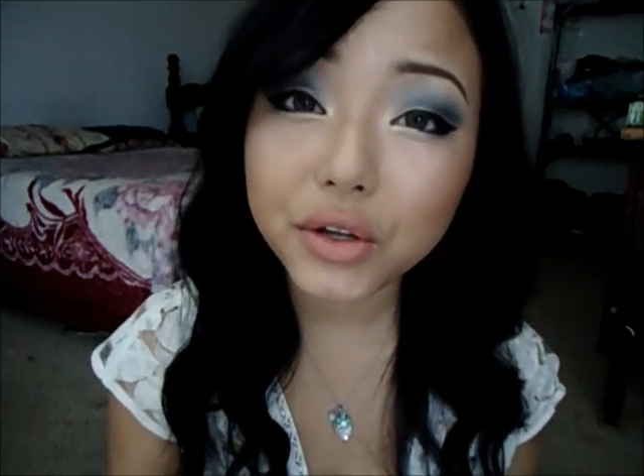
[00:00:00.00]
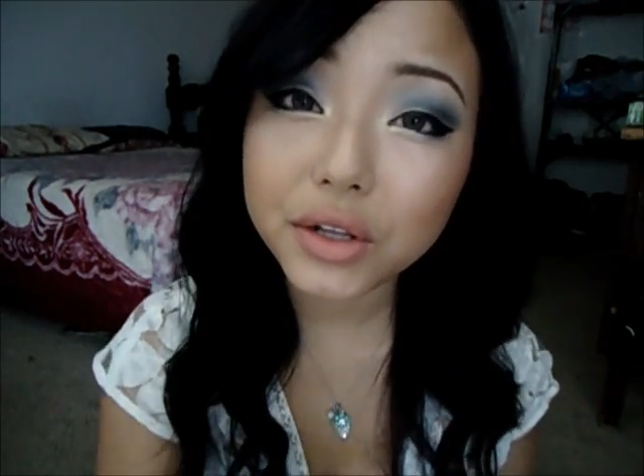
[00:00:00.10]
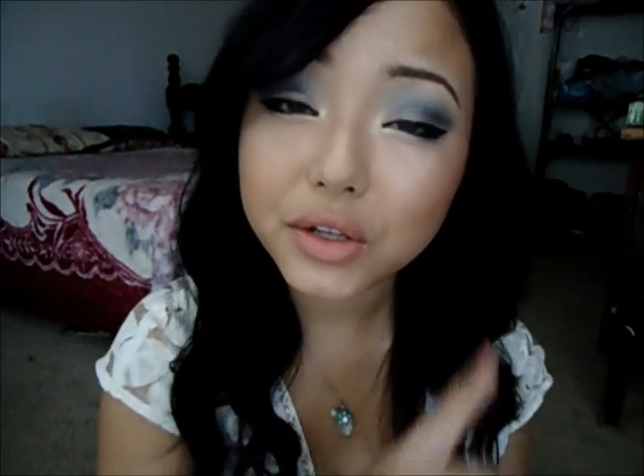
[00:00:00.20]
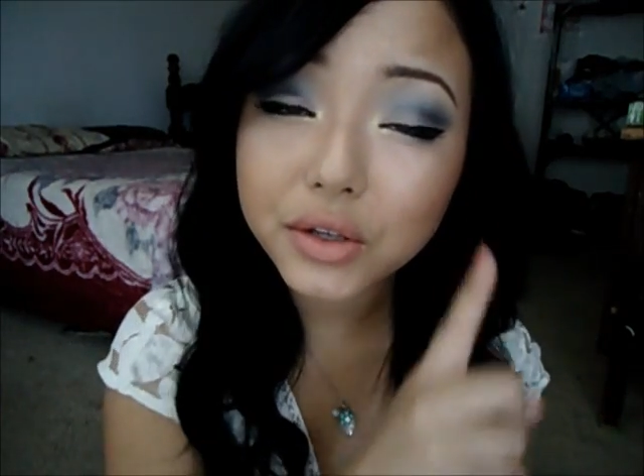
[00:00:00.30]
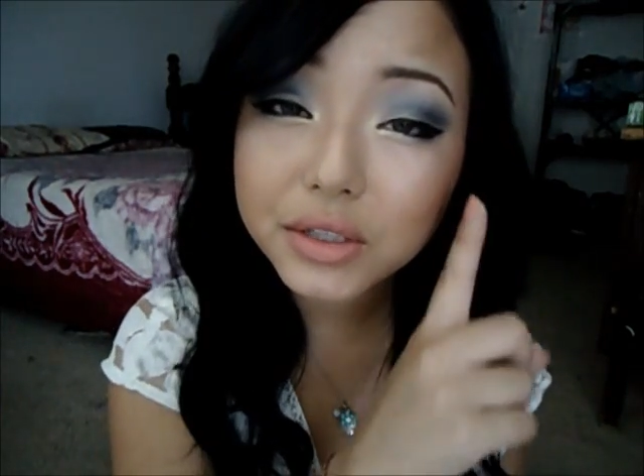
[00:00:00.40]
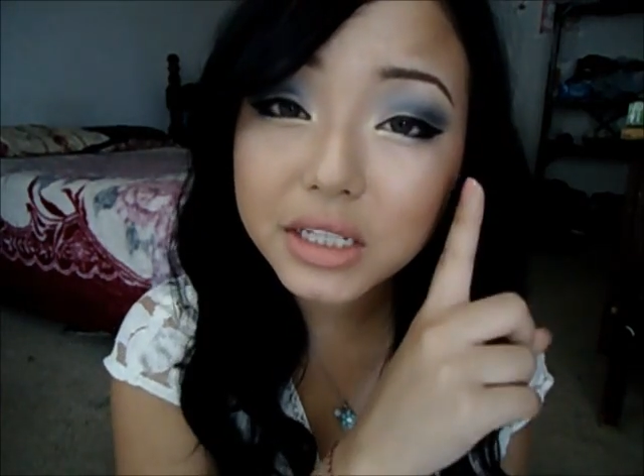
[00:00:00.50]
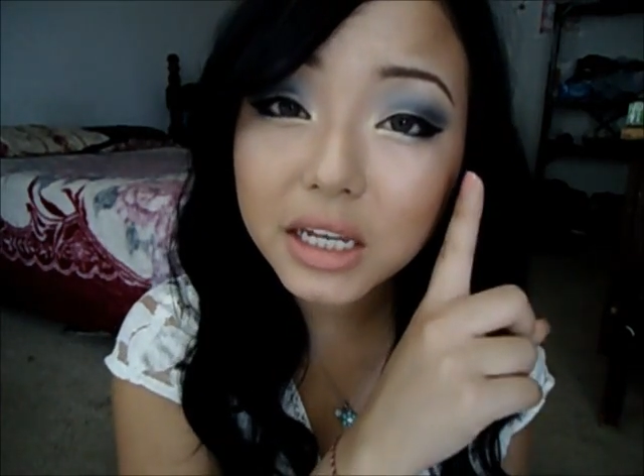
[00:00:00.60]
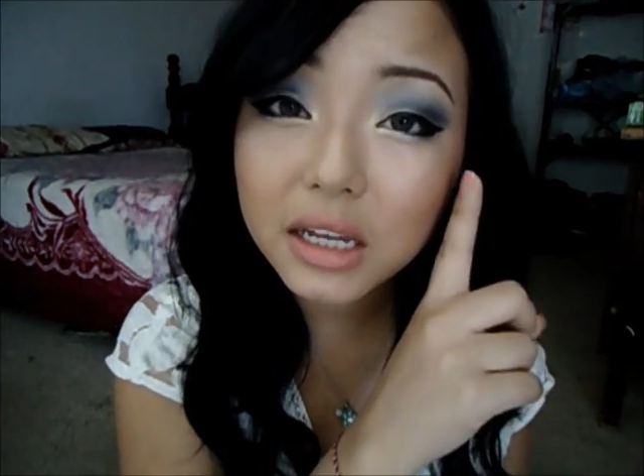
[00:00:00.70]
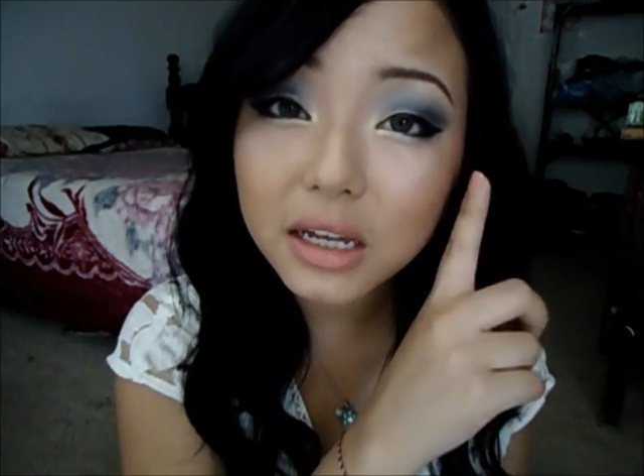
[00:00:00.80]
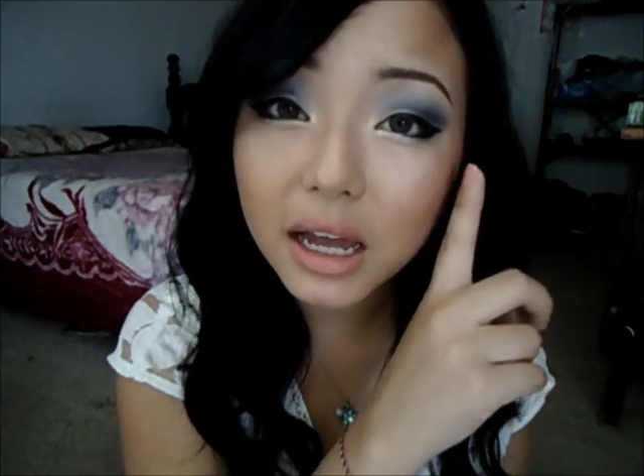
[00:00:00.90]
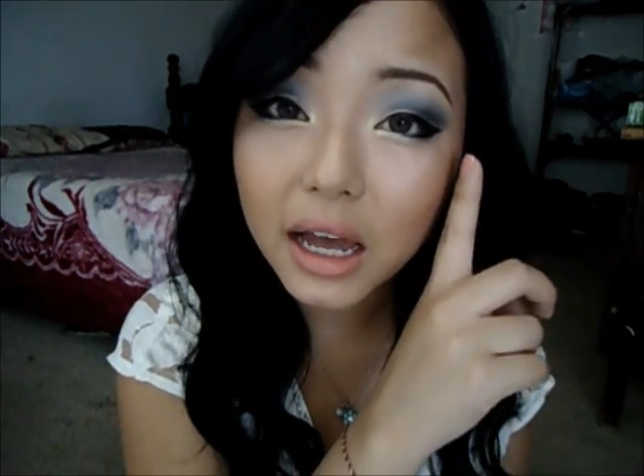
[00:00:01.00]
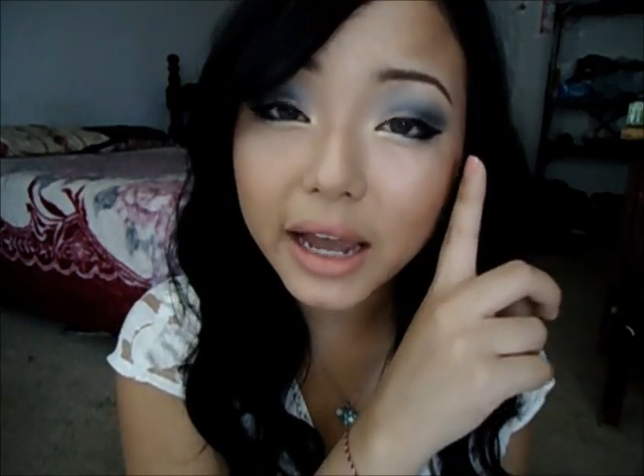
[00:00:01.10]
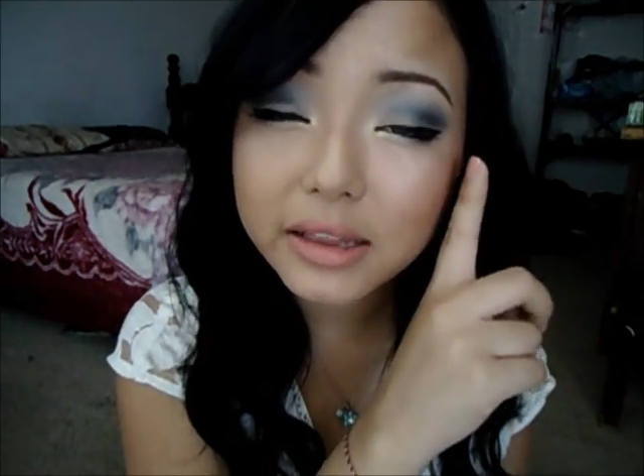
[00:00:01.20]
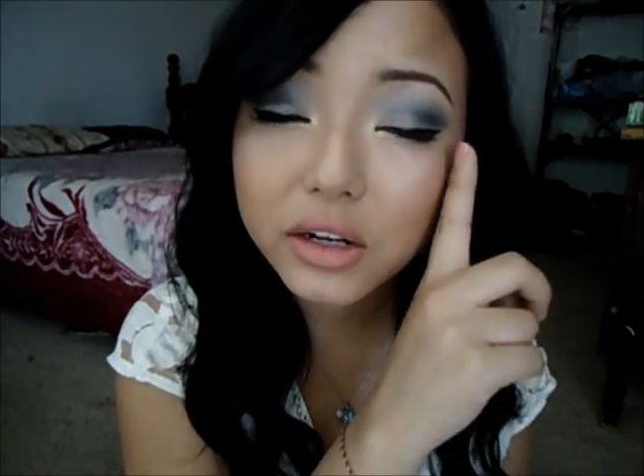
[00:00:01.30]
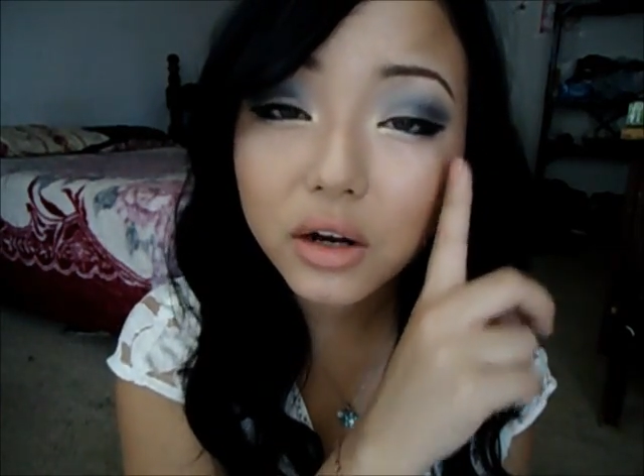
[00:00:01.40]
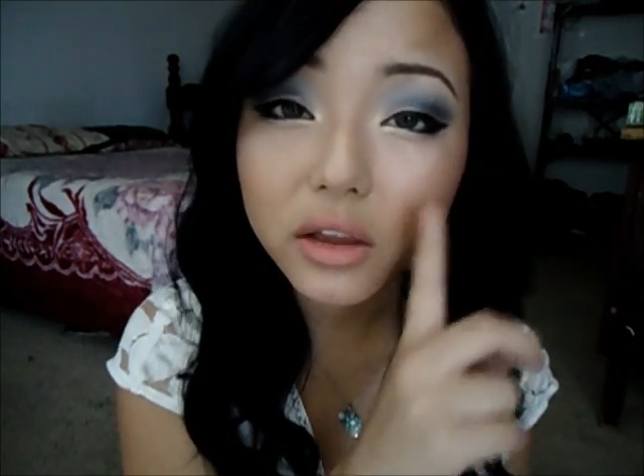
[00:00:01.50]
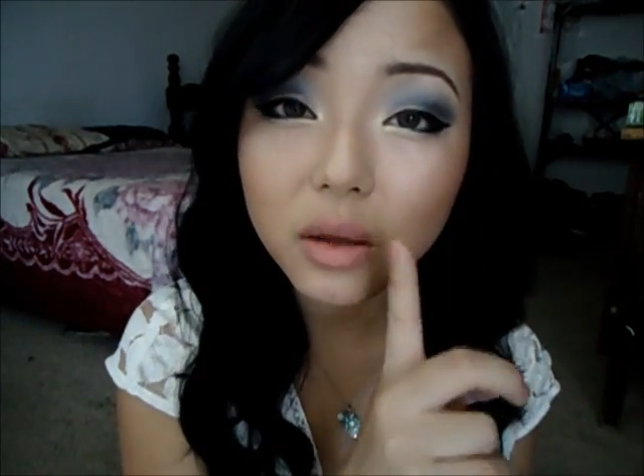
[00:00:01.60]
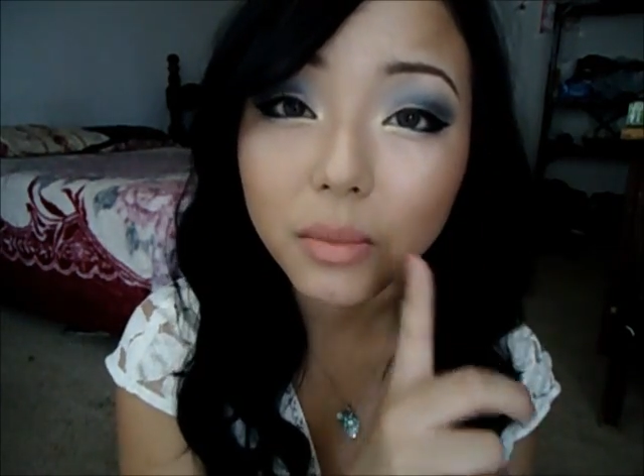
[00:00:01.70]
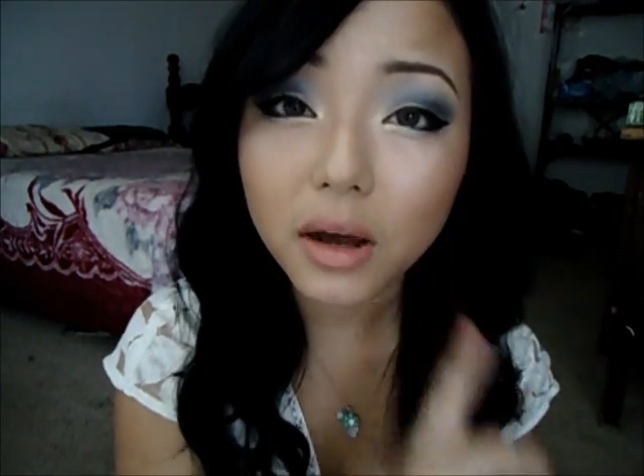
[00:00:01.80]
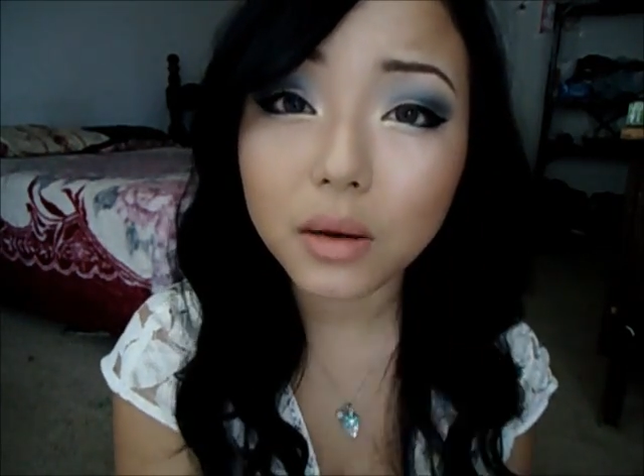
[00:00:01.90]
using eyeliner on the
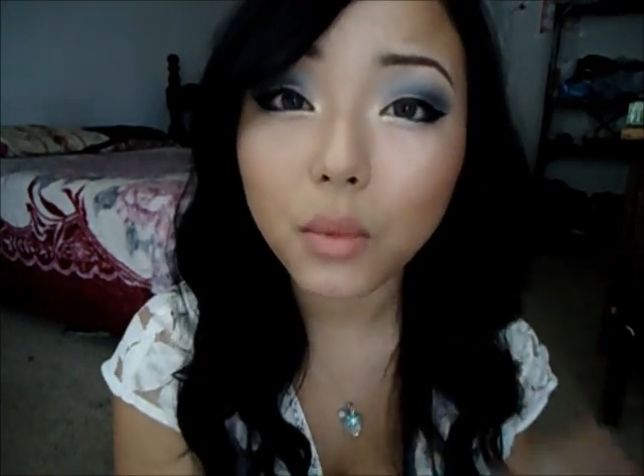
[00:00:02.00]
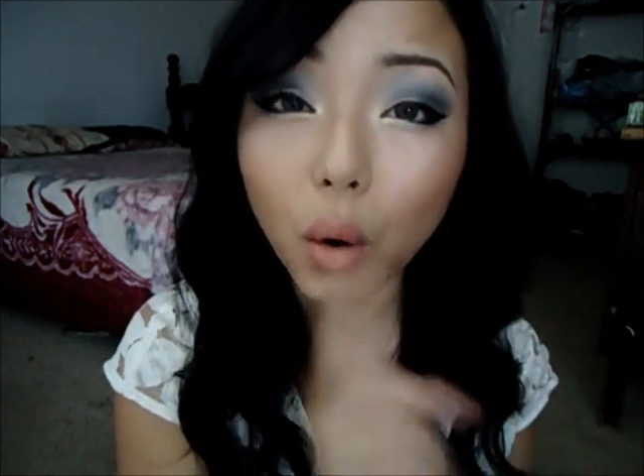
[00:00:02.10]
bottom,